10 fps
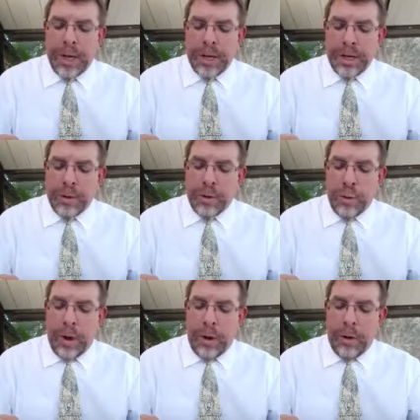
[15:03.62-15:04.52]
shall
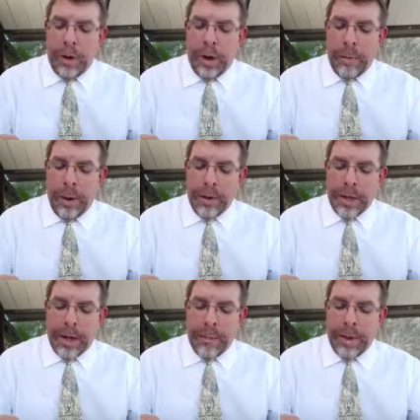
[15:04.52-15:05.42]
dwell
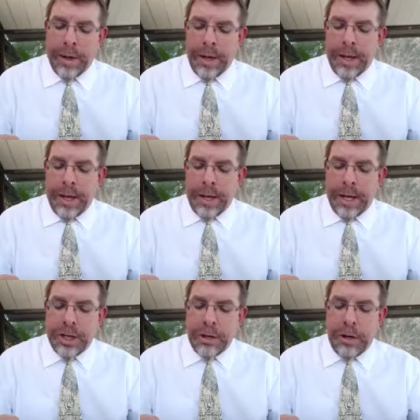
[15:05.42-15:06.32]
among them.
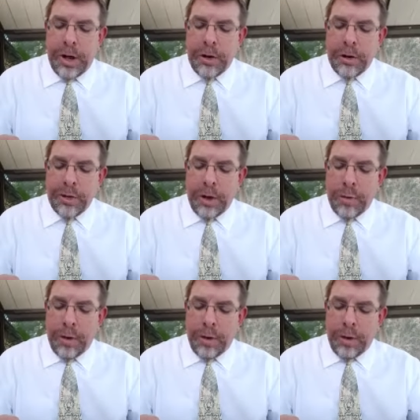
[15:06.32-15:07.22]
They shall hunger no
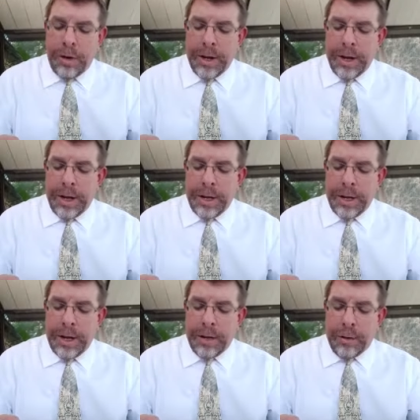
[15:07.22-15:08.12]
more,
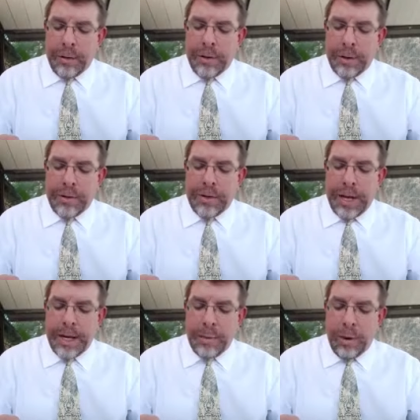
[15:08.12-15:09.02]
neither thirst
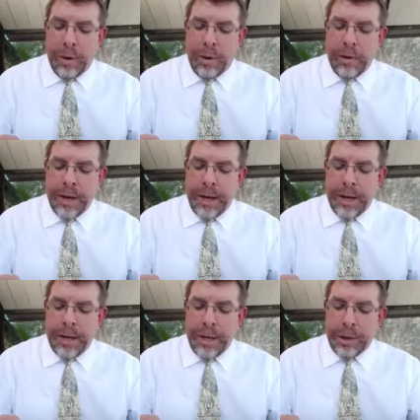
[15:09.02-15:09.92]
any more,
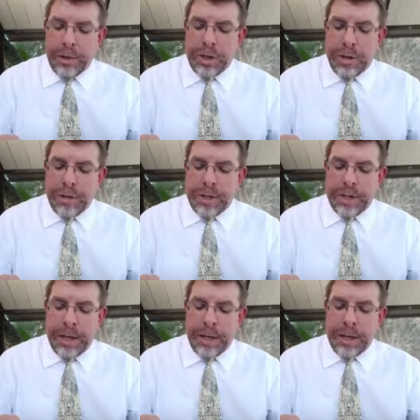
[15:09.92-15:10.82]
neither shall the
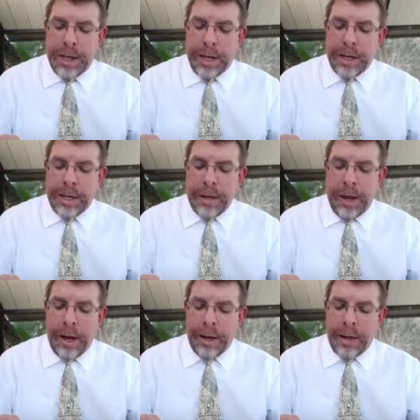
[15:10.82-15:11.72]
sun light
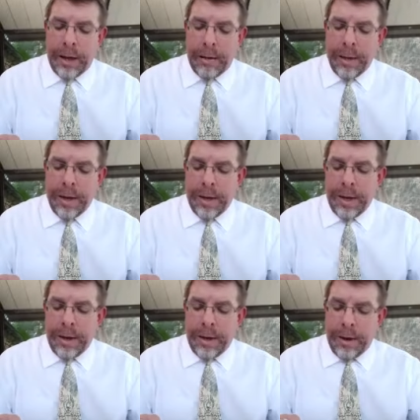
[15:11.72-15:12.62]
on them,
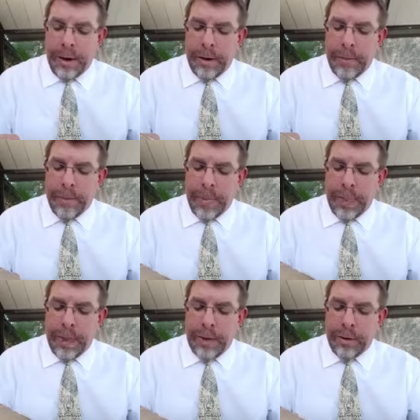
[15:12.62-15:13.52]
uh,
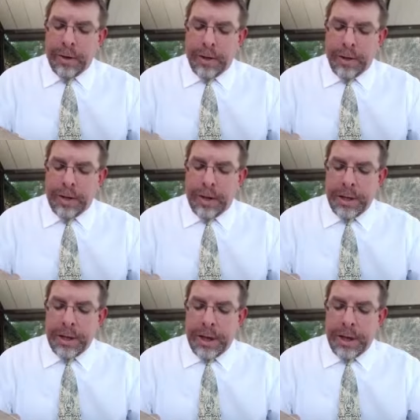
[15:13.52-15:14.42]
neither shall the
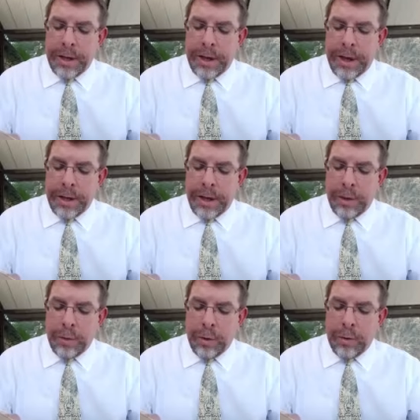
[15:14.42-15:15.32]
sun light on
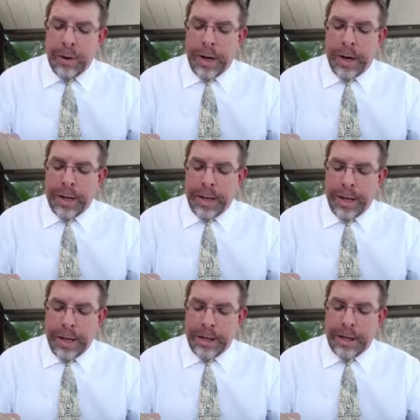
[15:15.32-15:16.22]
them, nor any
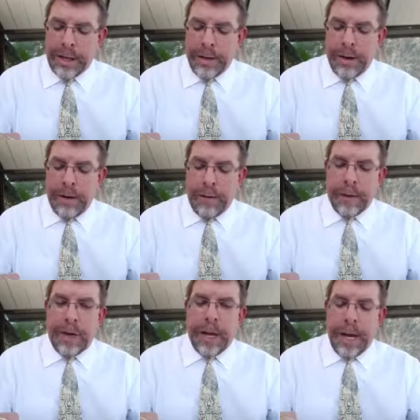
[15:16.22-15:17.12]
heat.
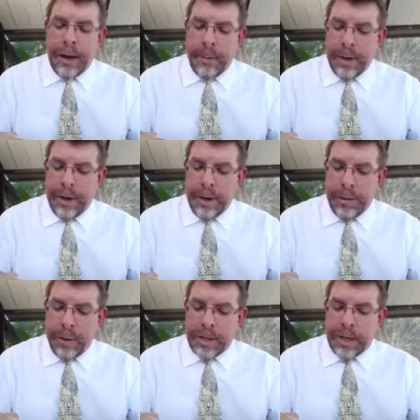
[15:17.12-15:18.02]
For the Lamb,
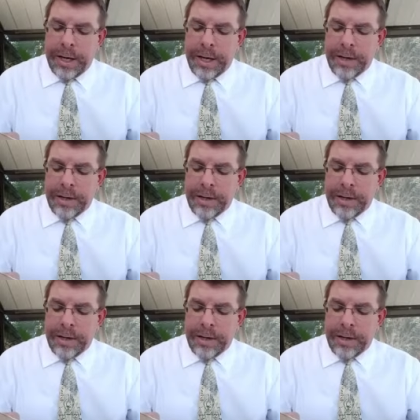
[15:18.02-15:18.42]
which is,